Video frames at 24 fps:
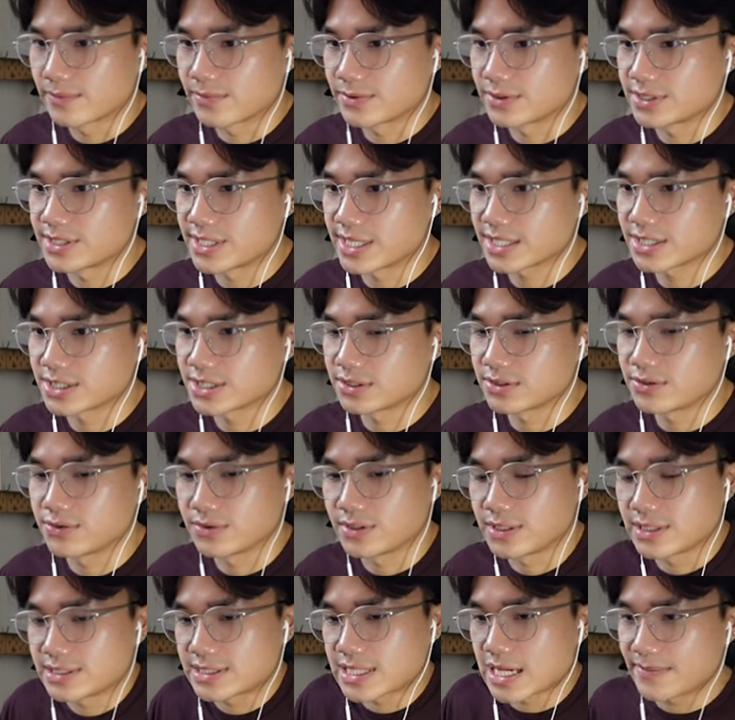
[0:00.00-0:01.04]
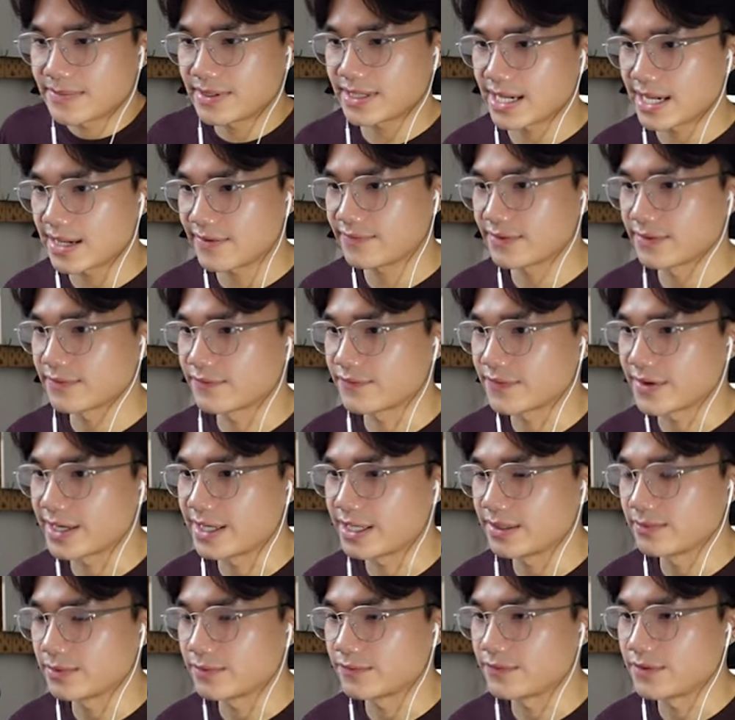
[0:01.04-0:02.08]
and protection. Dude, does that mean I have to
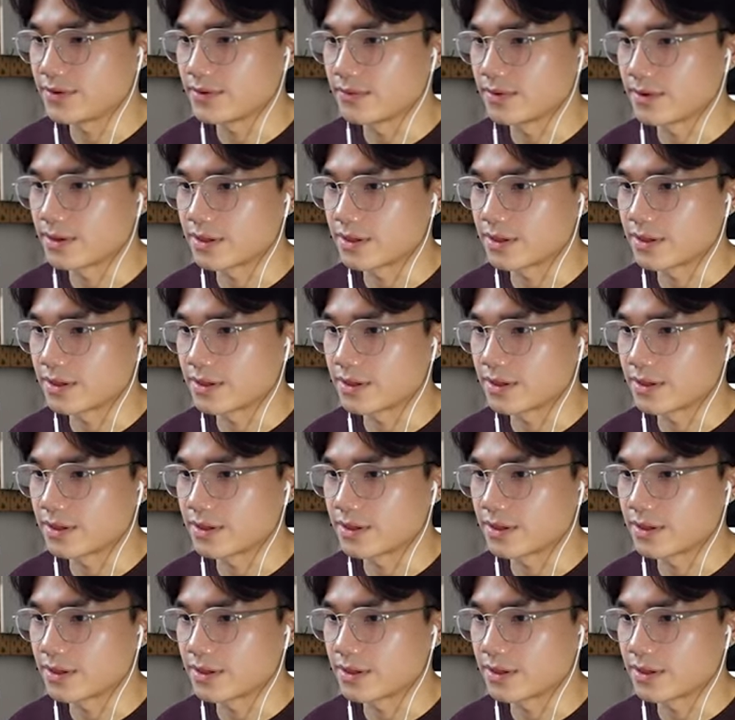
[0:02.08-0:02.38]
fight him with no